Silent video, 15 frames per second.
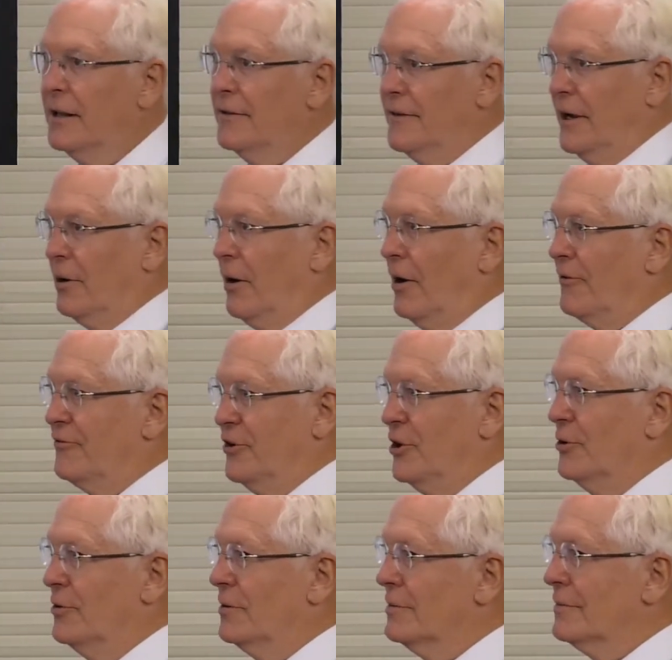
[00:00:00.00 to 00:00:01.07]
There are a
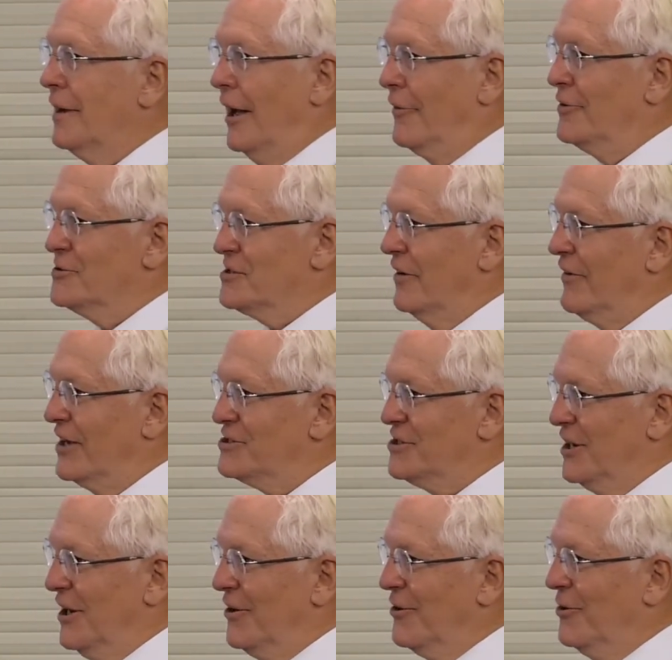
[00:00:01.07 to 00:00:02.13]
few others of us
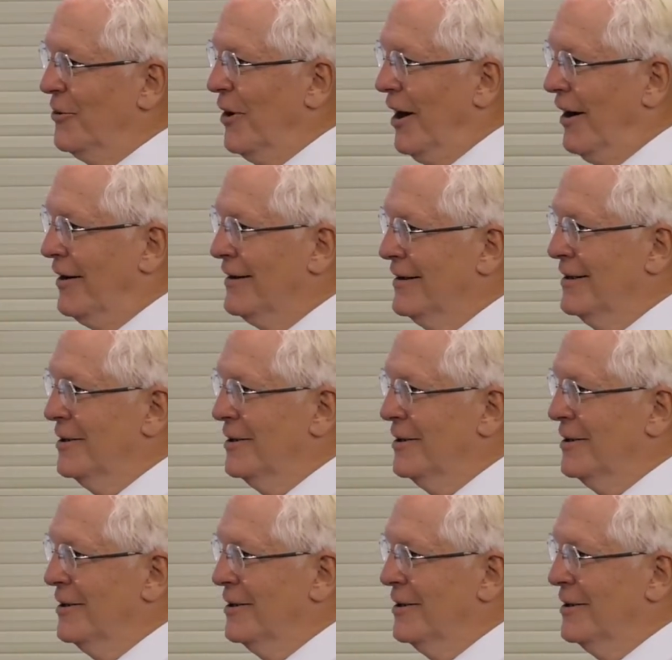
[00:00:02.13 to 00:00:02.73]
here who are